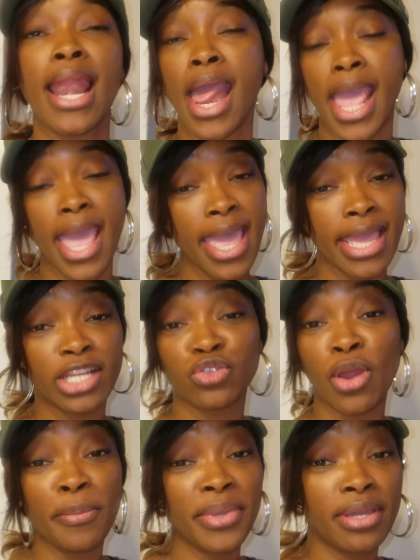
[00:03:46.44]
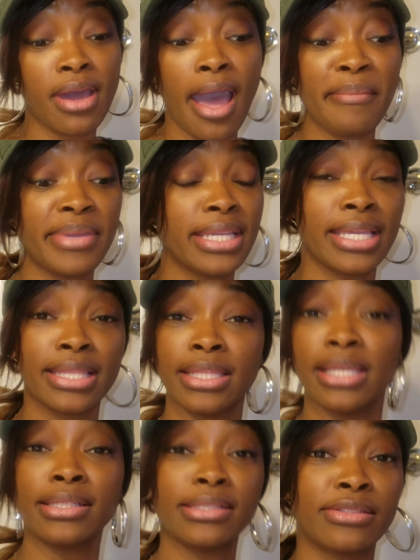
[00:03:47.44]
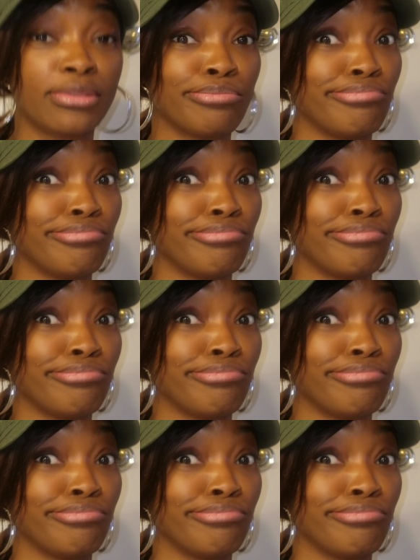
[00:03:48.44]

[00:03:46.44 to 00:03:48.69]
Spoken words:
and drop me a comment, and that's